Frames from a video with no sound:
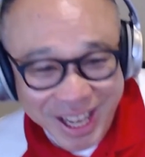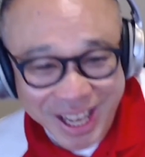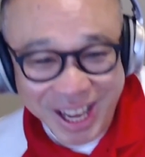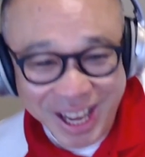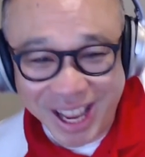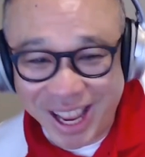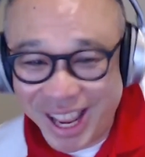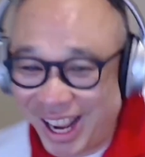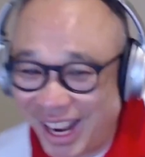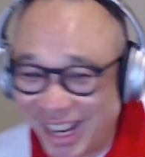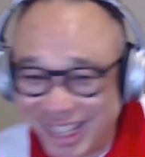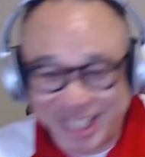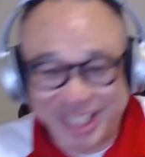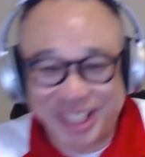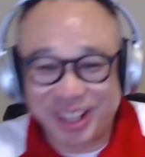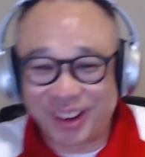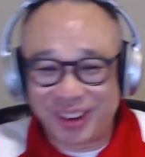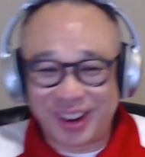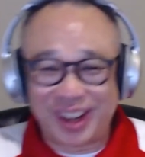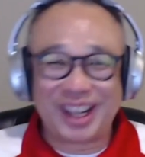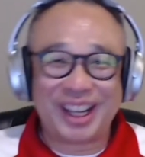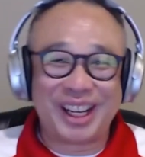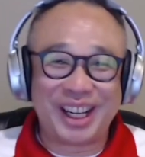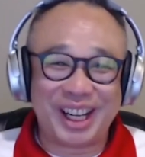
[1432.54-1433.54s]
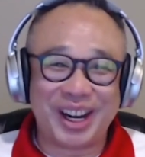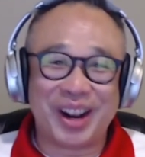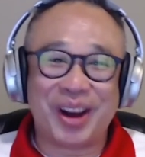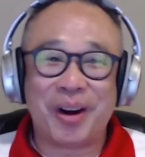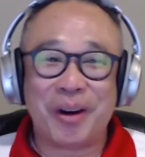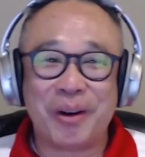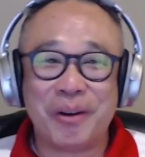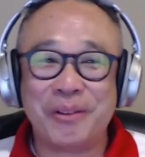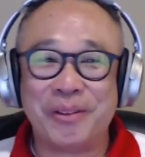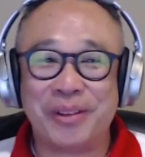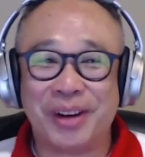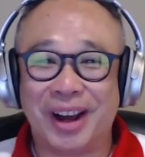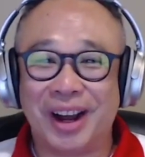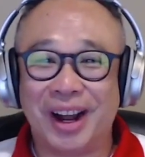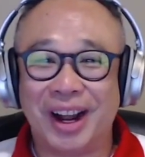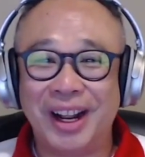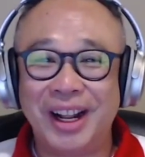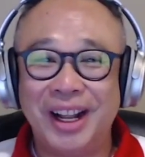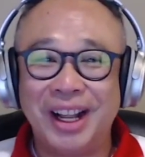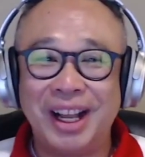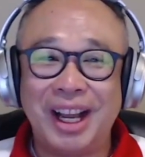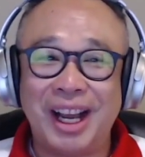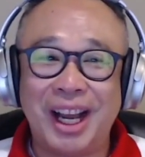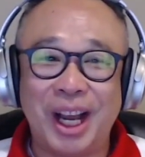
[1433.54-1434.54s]
It's already over.
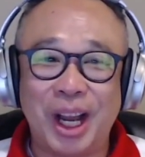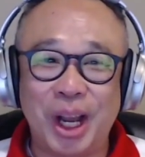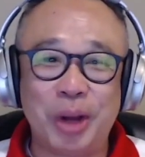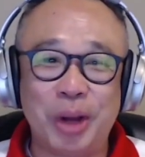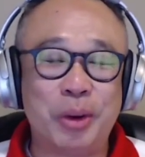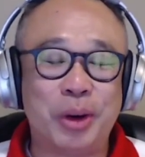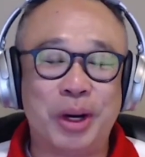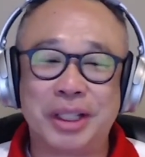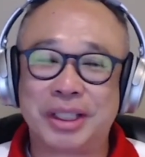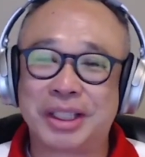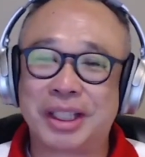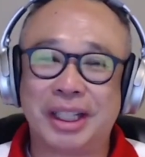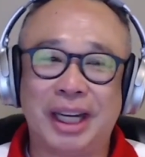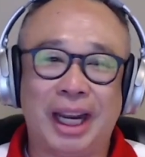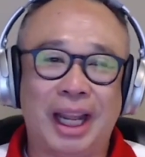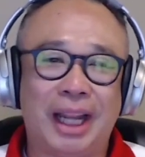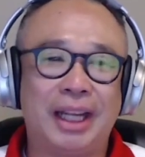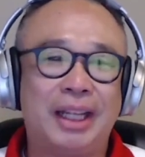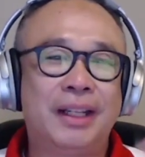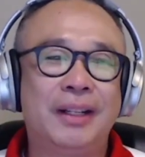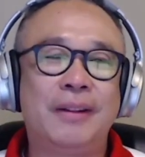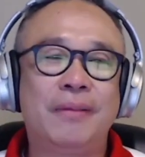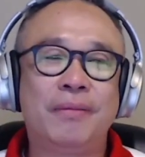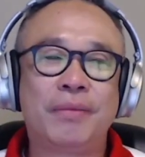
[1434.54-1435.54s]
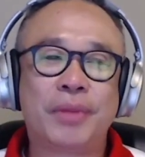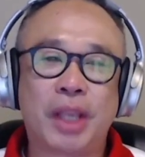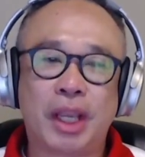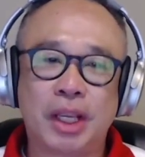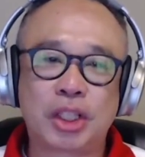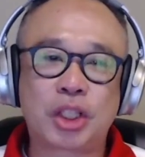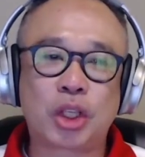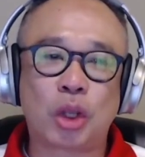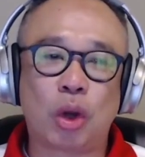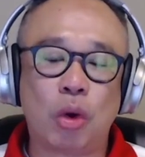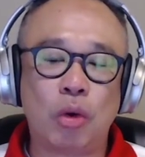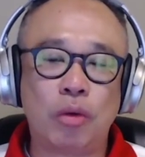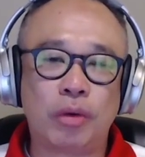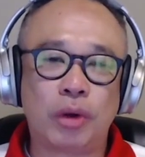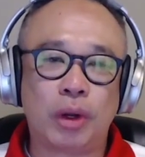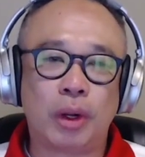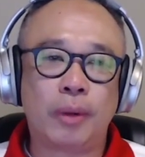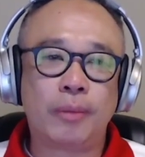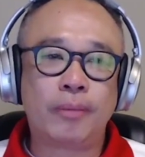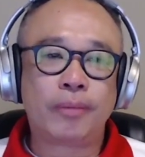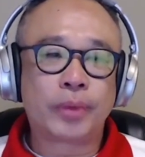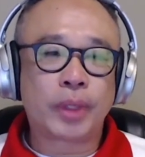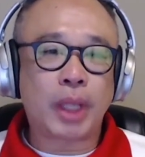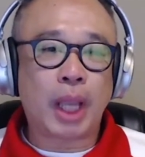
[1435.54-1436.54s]
It was like, it's
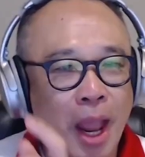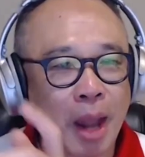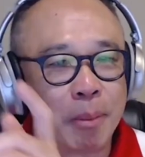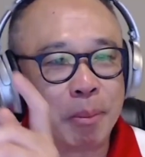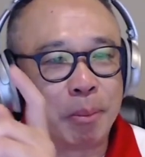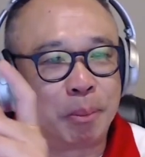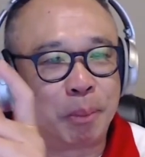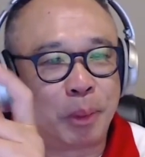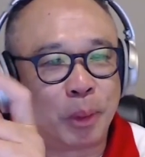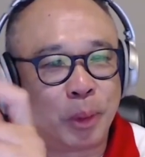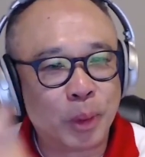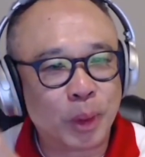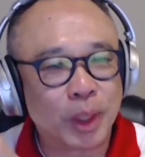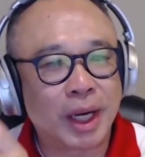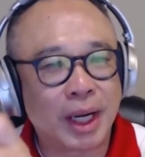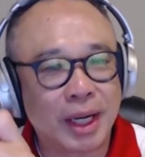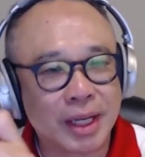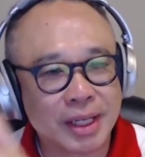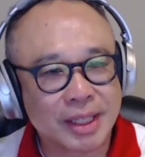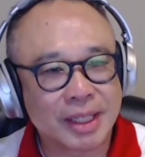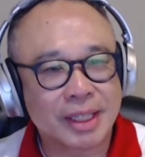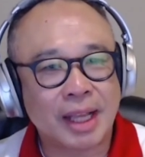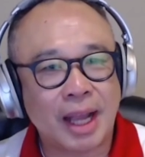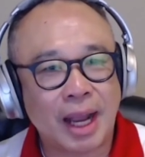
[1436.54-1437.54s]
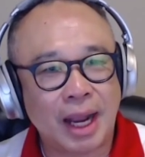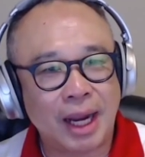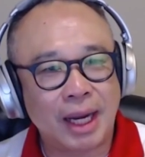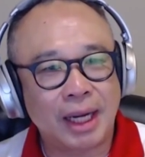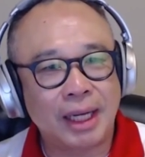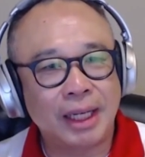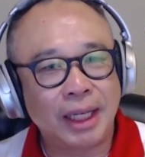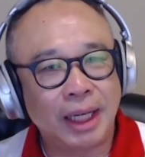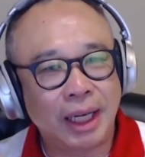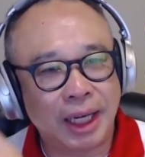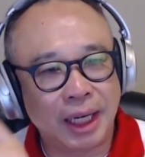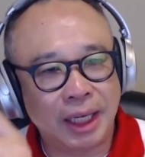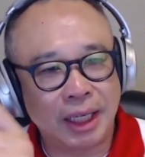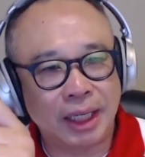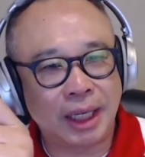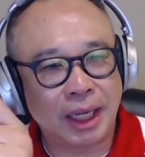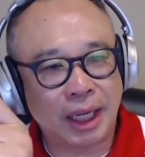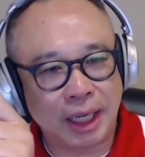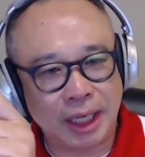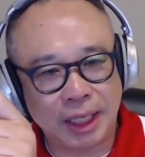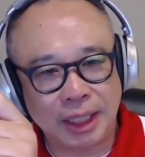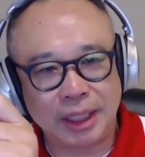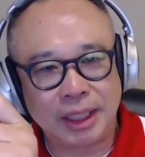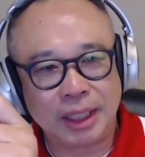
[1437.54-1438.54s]
over. And put a sign in
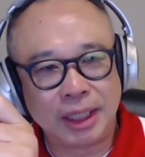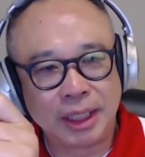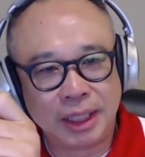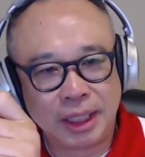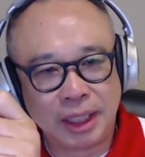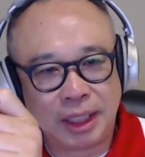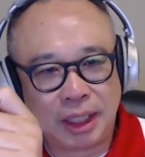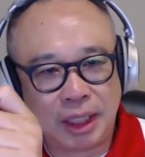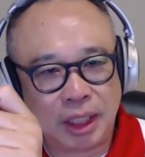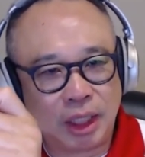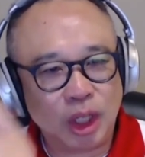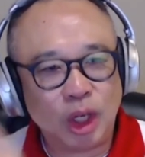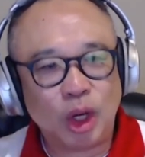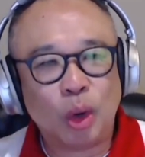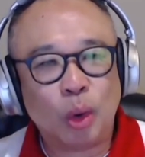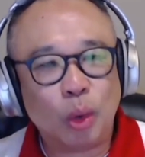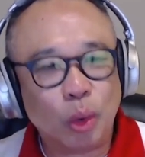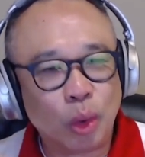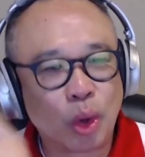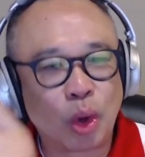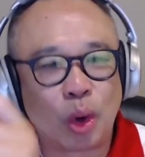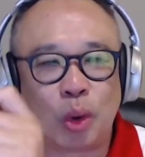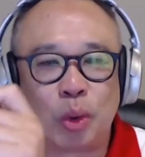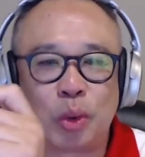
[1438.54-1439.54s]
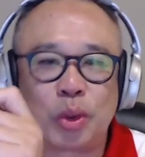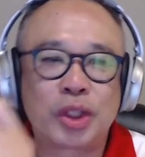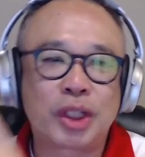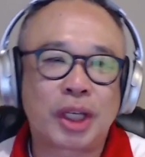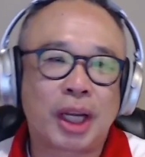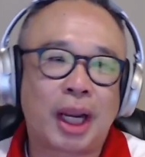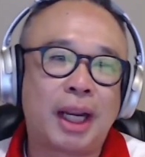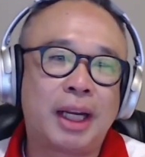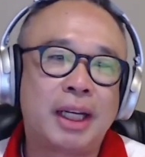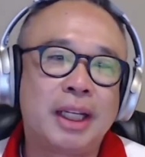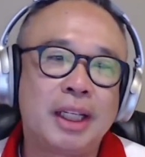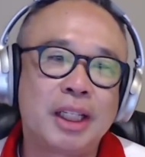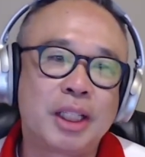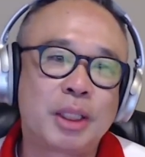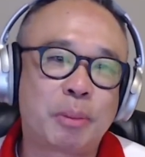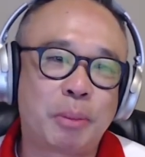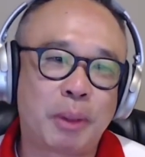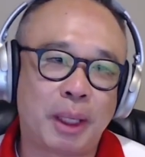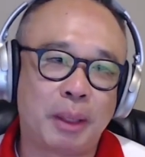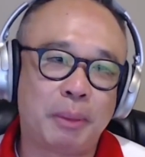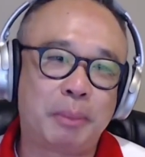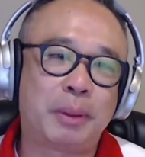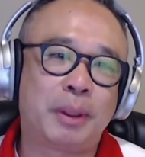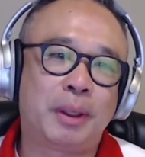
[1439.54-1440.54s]
a local Chinese
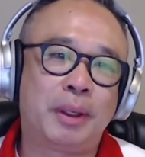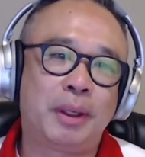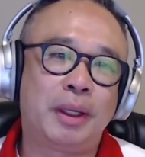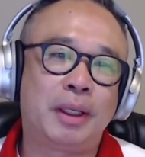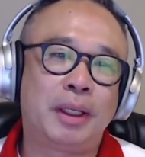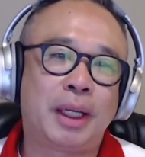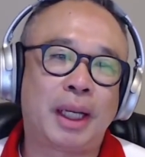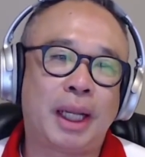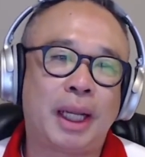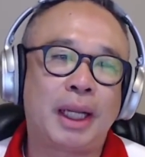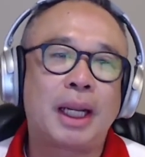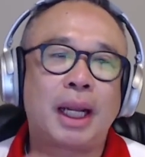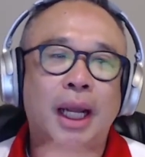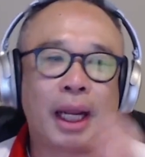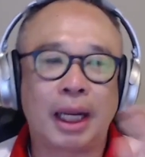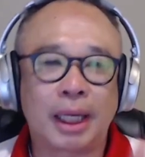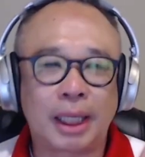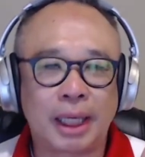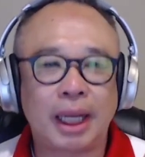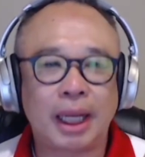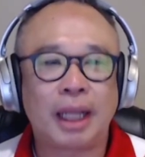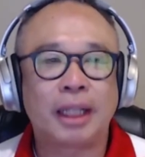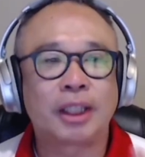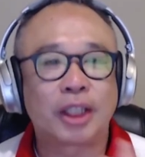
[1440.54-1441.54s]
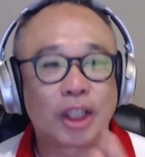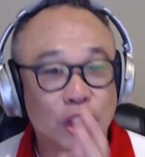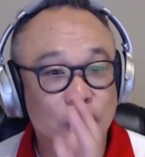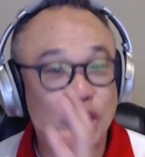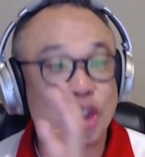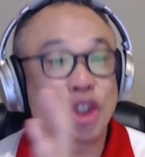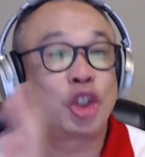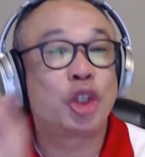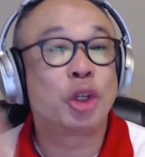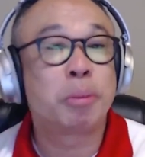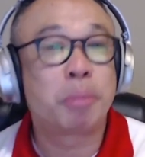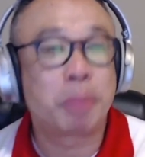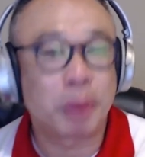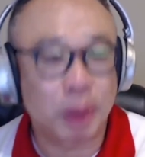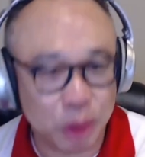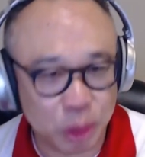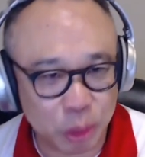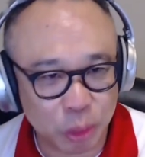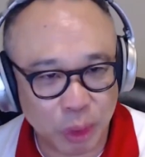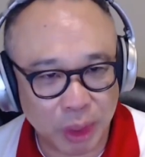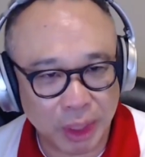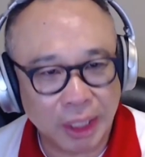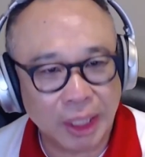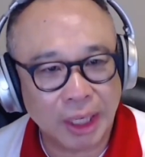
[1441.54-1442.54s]
paper, like I get the
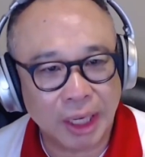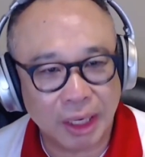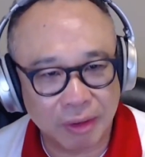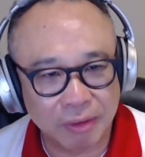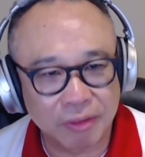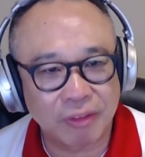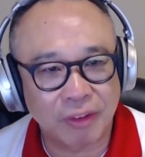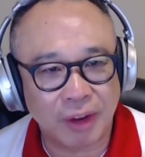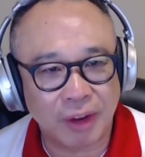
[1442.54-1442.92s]
cheapest one I can